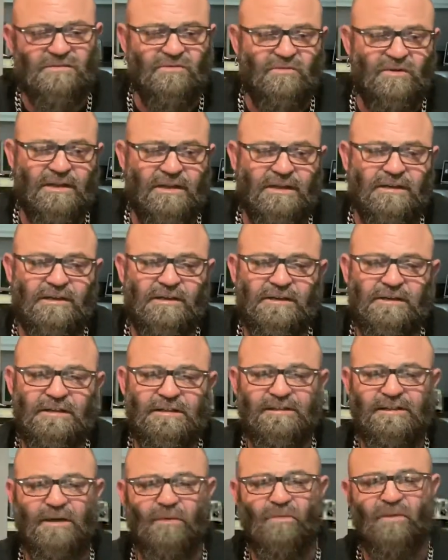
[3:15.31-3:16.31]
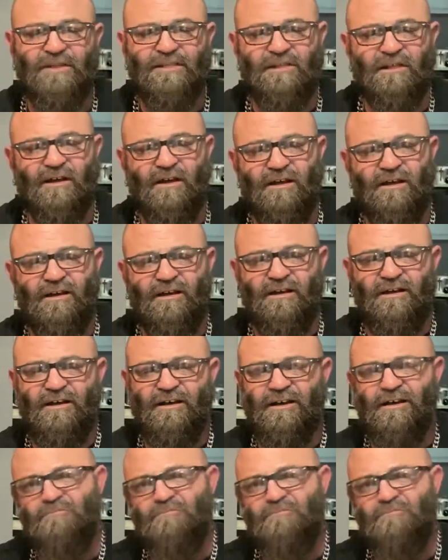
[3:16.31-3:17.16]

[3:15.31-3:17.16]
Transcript: to it that with a, uh,